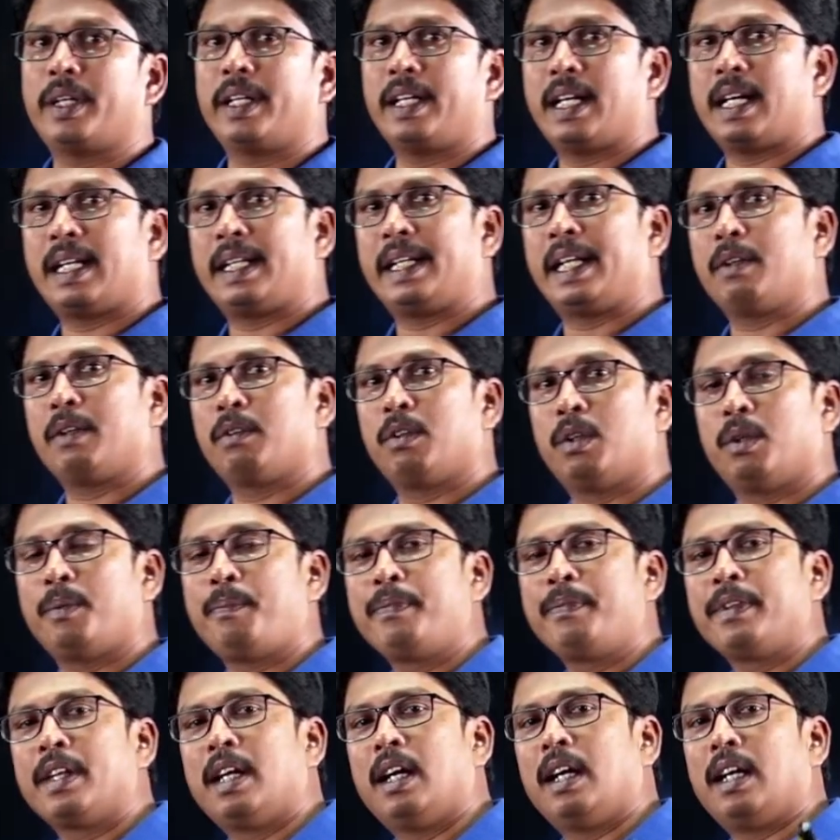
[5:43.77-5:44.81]
DRDO,
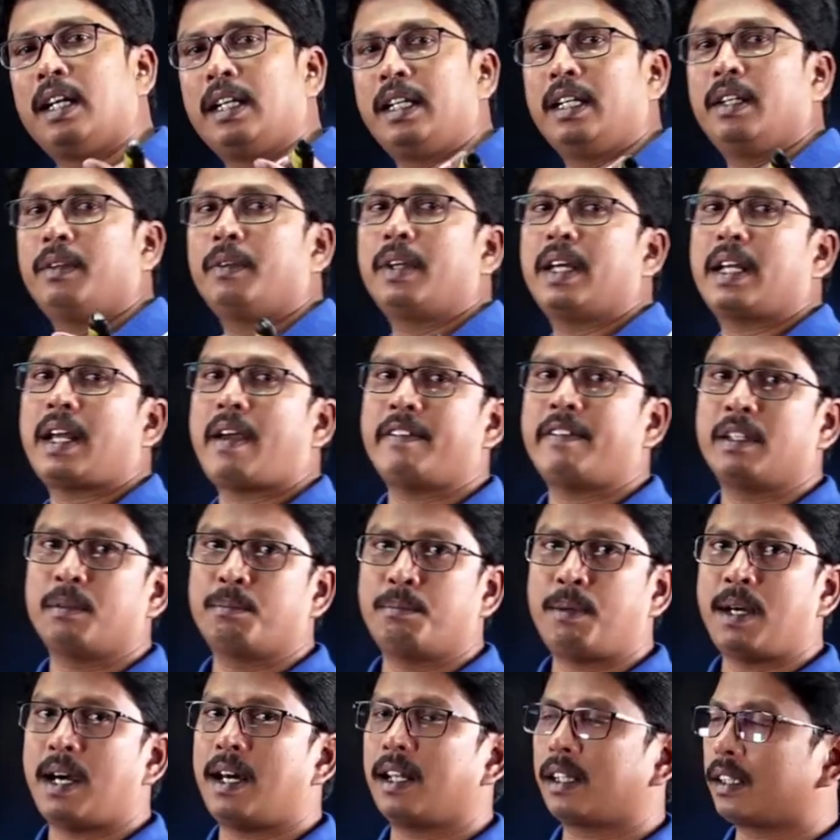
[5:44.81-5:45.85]
and we are having
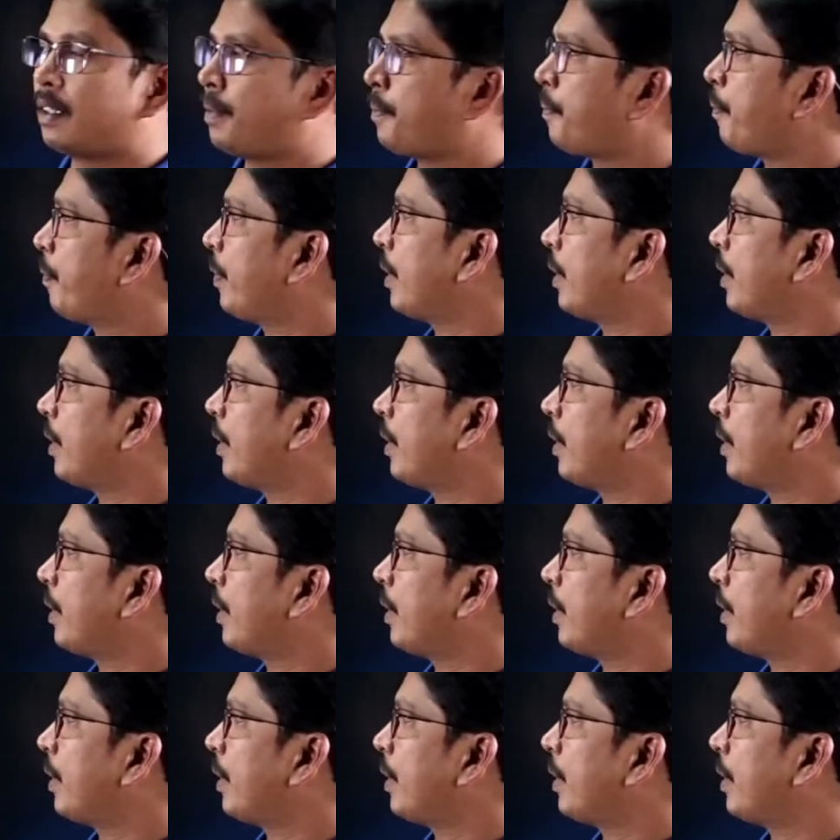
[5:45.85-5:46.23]
BARC,